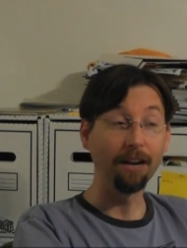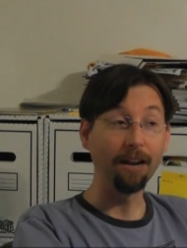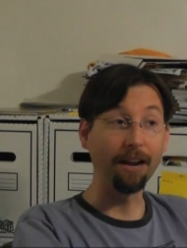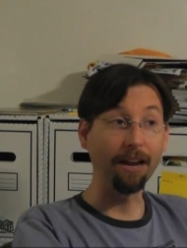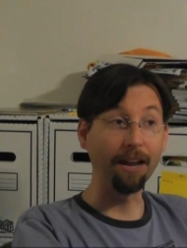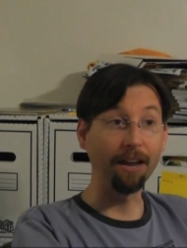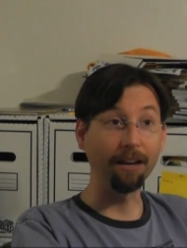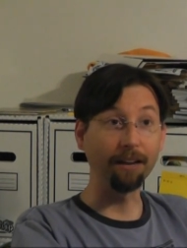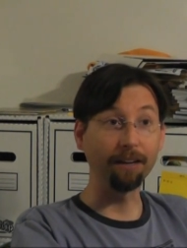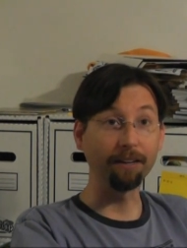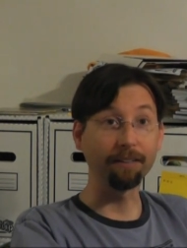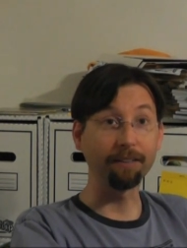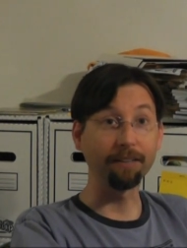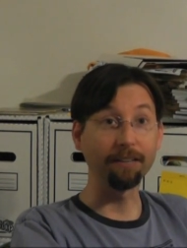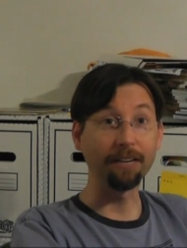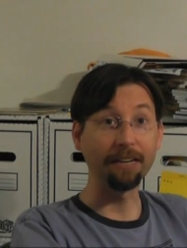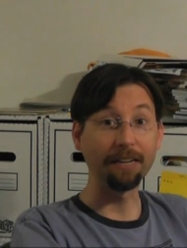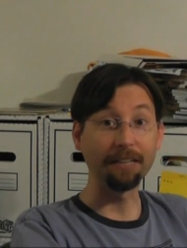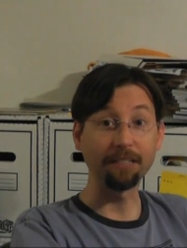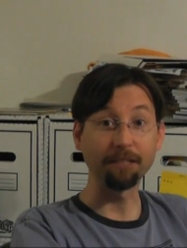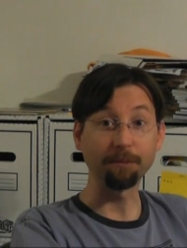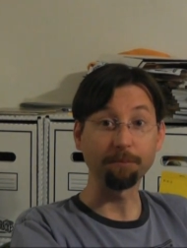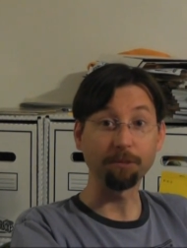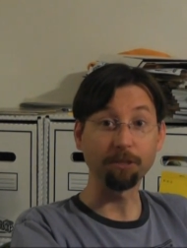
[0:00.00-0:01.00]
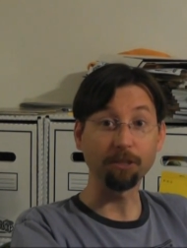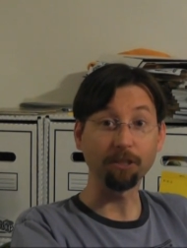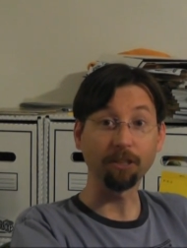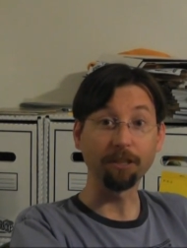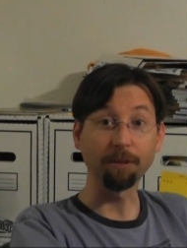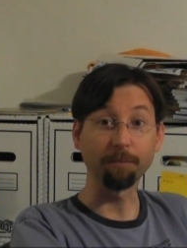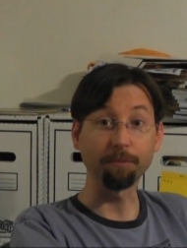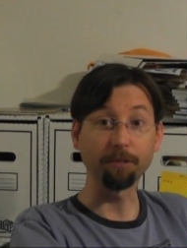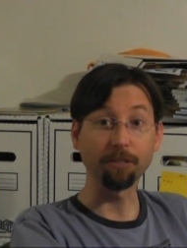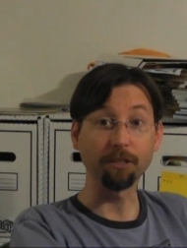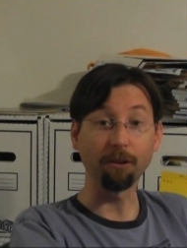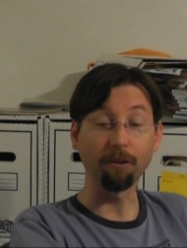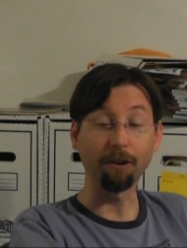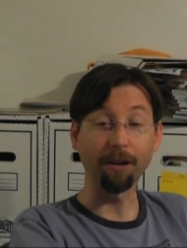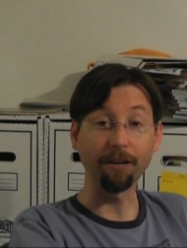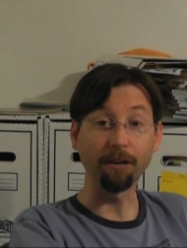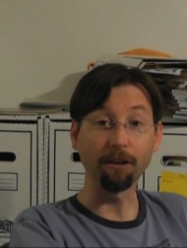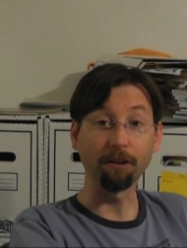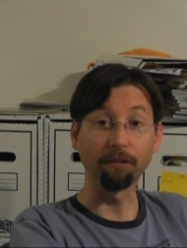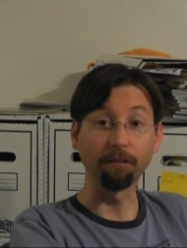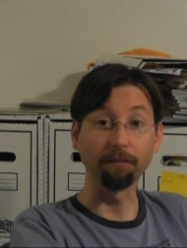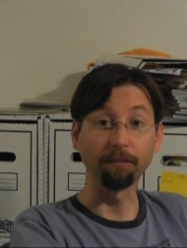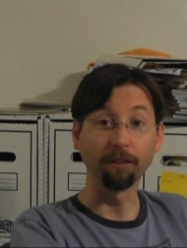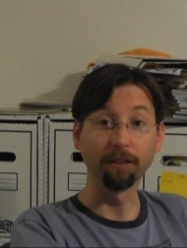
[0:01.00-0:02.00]
and getting some sleep so I
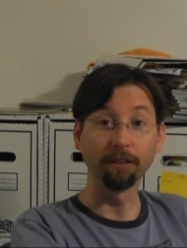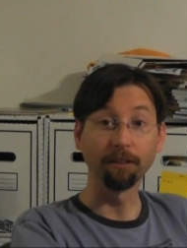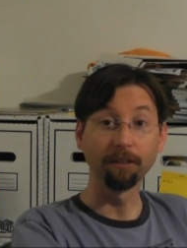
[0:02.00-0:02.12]
don't